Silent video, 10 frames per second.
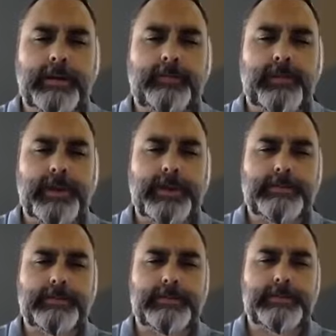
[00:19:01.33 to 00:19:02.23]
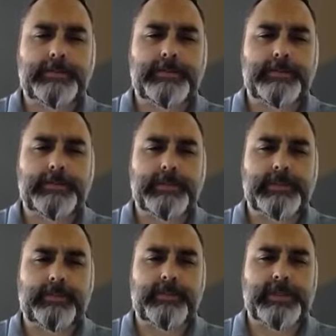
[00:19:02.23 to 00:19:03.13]
if we could
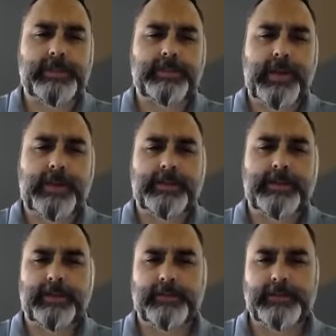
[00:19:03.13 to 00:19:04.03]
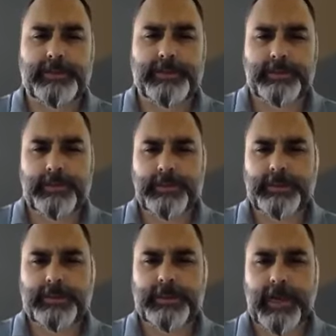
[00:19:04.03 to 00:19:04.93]
sort of explain the differences between
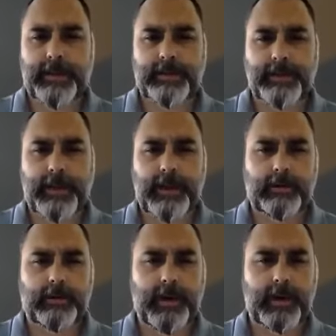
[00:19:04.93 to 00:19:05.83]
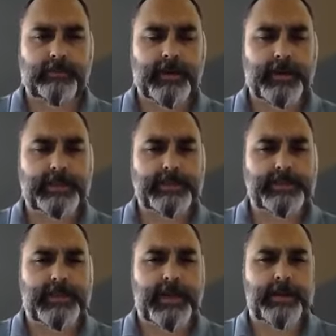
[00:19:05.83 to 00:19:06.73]
the standard calc, modified
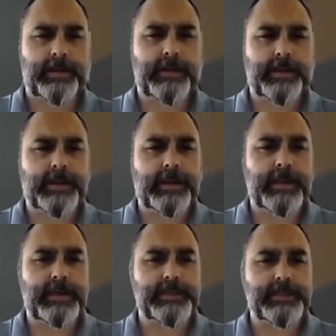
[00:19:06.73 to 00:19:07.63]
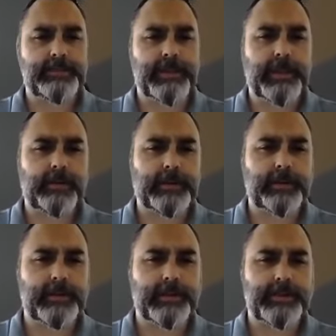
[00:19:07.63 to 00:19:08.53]
standard, and custom
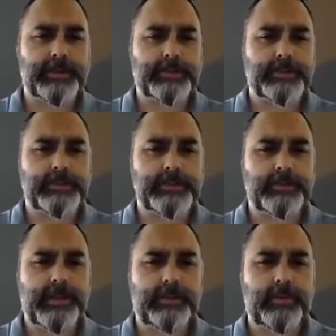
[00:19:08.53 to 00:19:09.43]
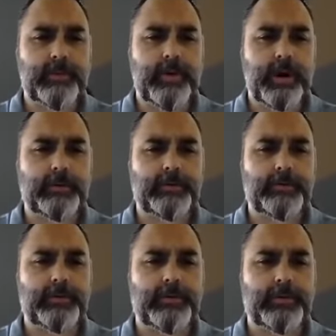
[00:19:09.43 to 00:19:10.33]
calculations. Maybe walk
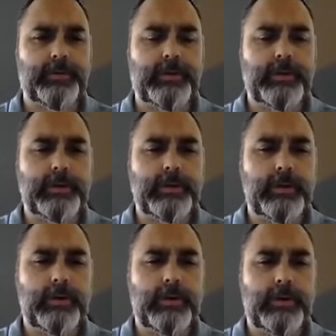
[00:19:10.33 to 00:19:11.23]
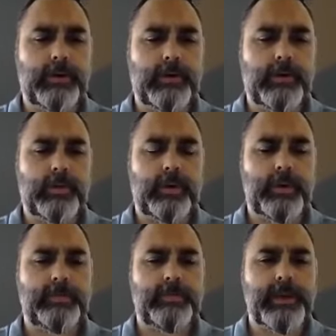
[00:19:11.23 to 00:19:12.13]
through what
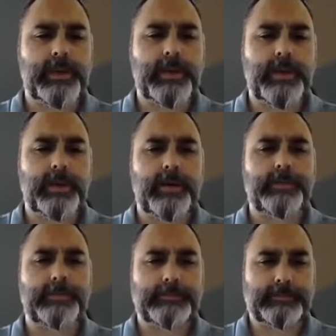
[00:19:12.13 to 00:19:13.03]
we mean here.